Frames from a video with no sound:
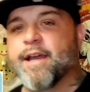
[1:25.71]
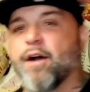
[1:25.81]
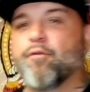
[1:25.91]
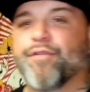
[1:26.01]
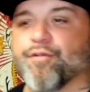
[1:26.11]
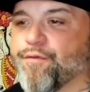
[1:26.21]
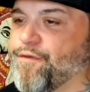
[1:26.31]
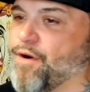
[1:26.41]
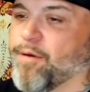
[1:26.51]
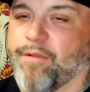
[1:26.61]
through
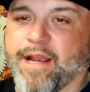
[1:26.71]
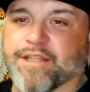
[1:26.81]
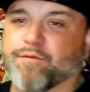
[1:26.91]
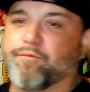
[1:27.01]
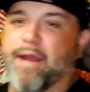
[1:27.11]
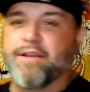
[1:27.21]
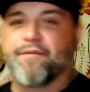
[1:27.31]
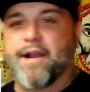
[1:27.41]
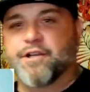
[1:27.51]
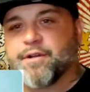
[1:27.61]
farmlands,
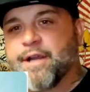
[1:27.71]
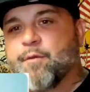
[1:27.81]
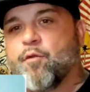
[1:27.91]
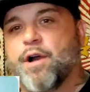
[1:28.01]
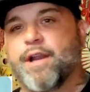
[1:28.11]
manufacturing and